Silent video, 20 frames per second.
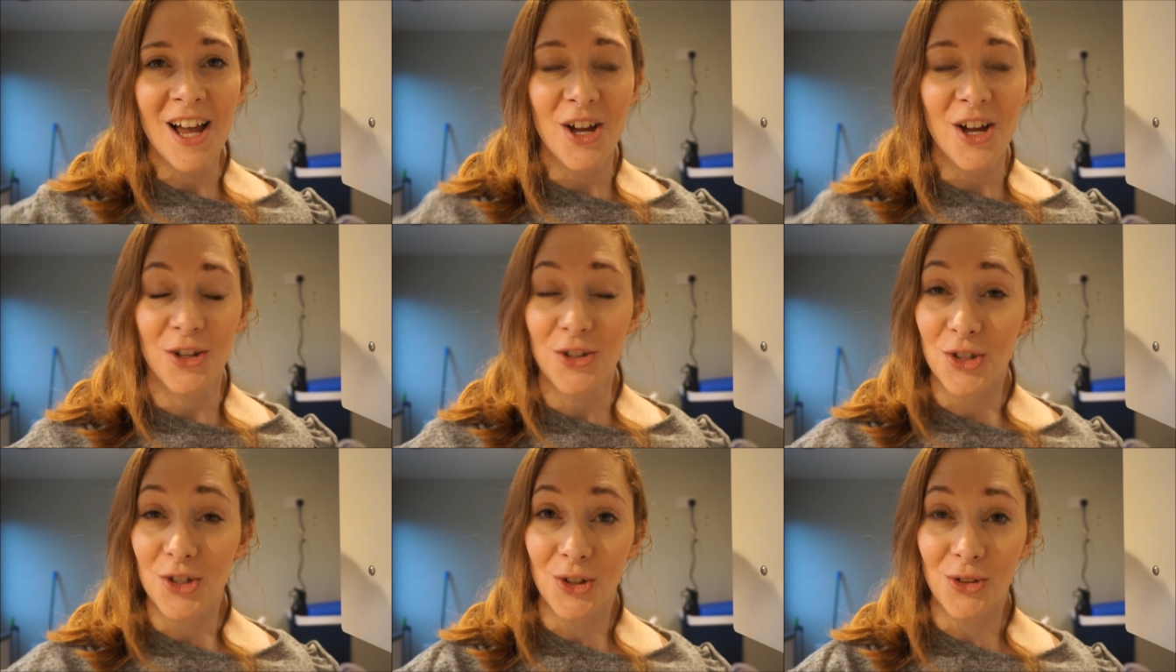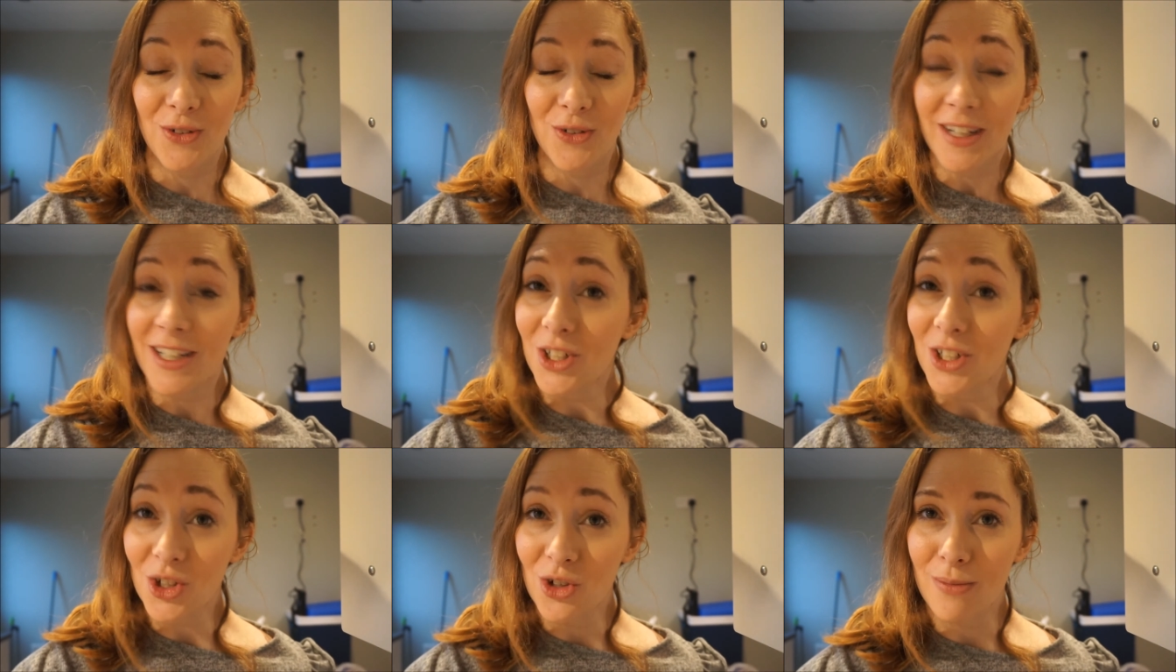to
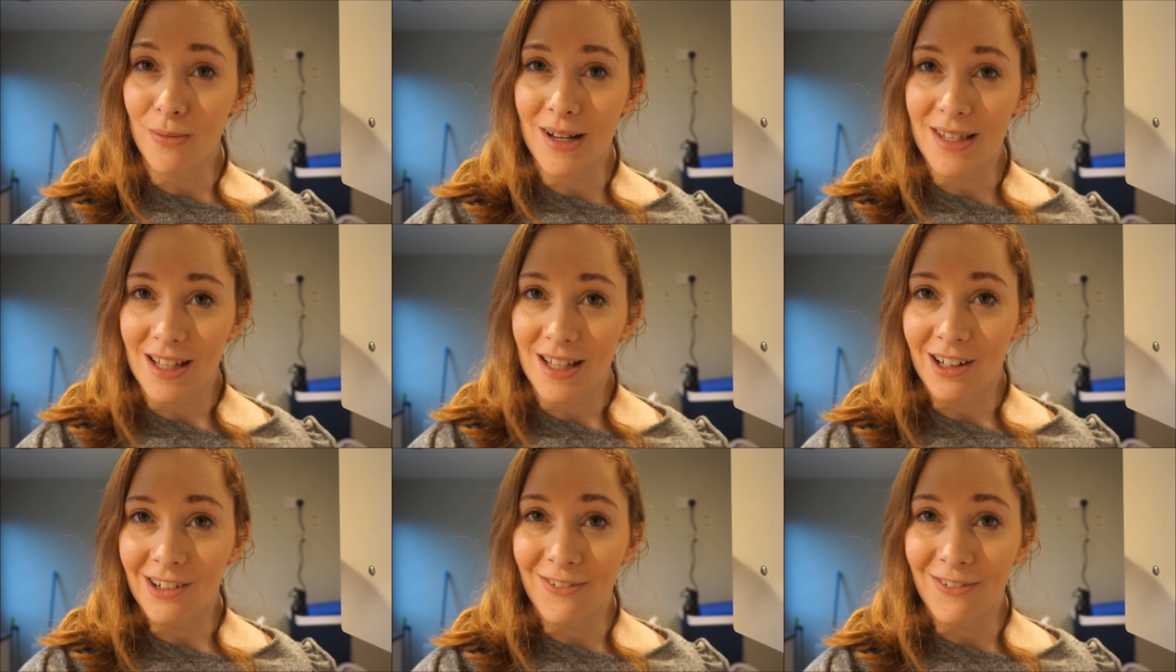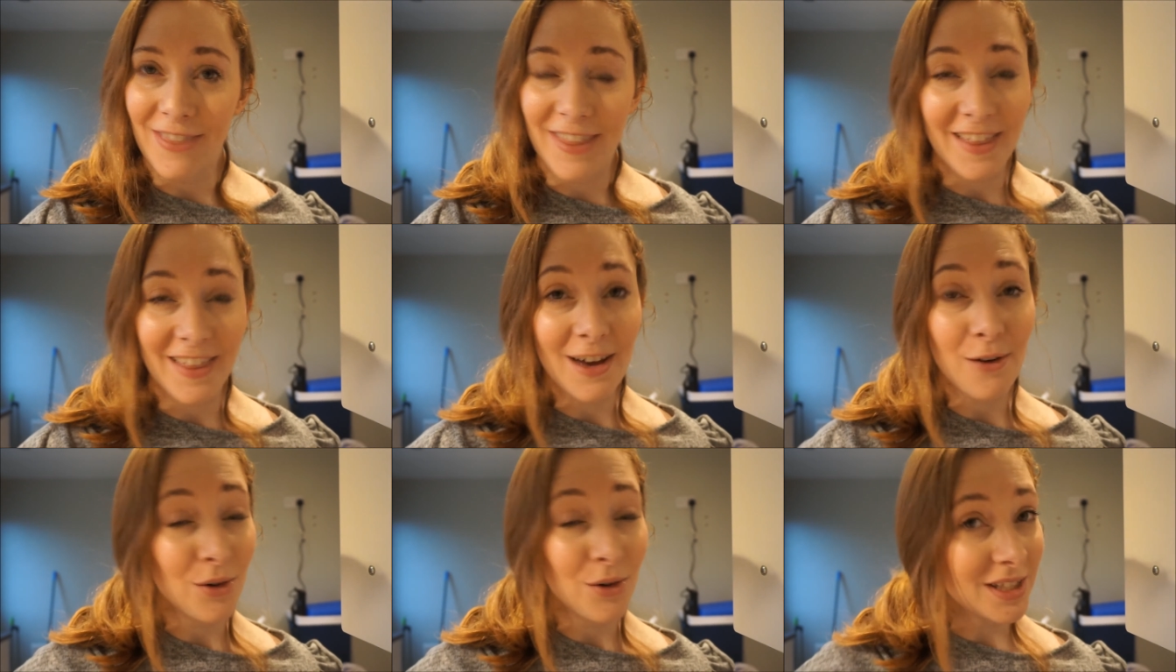reassure myself that
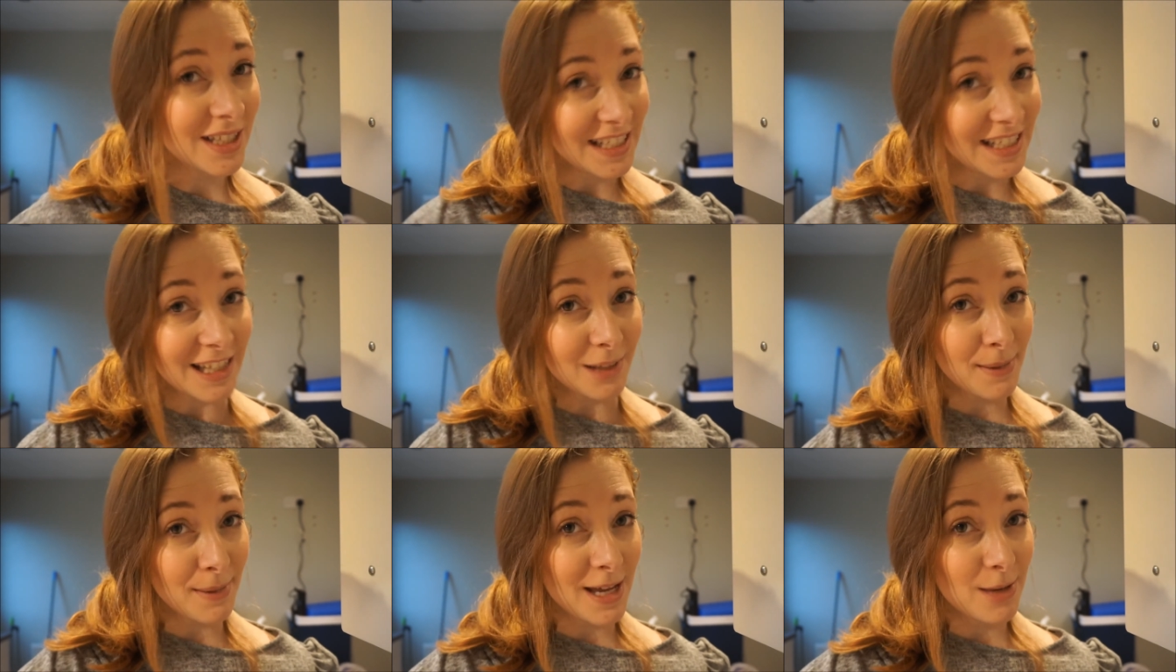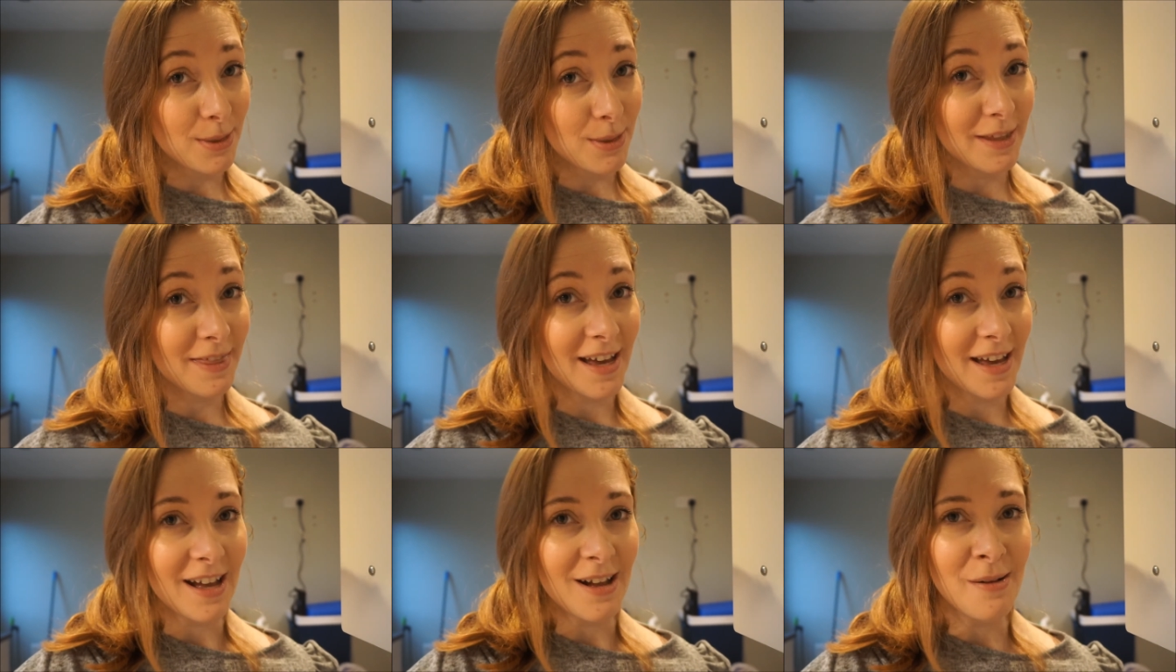there was a little baby
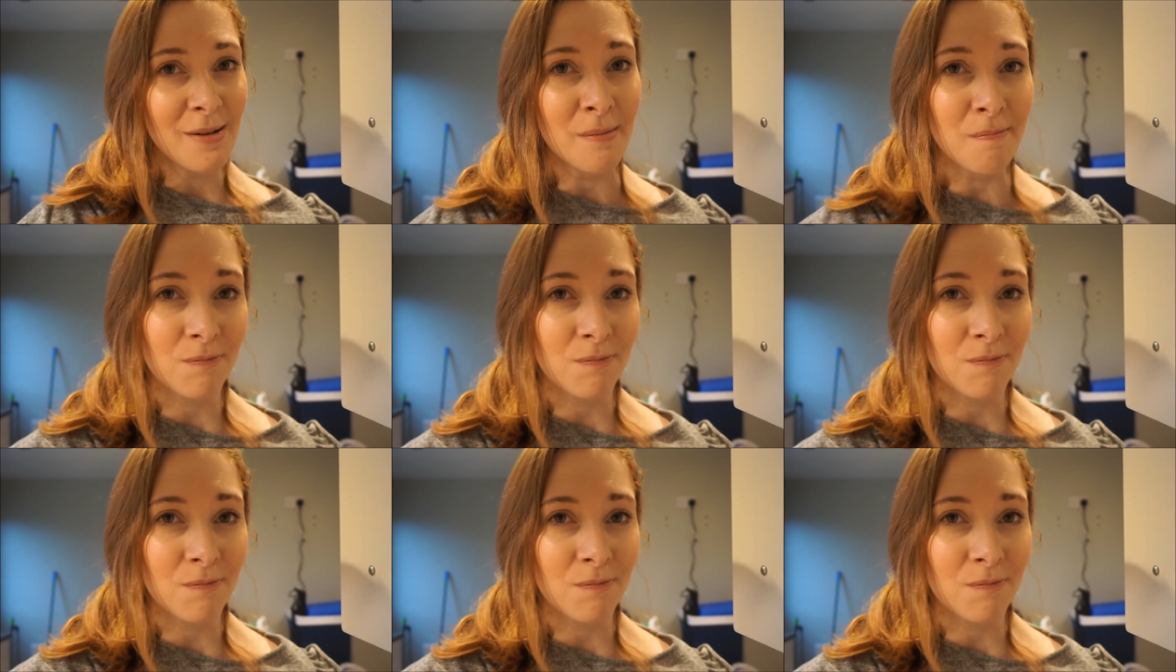in there,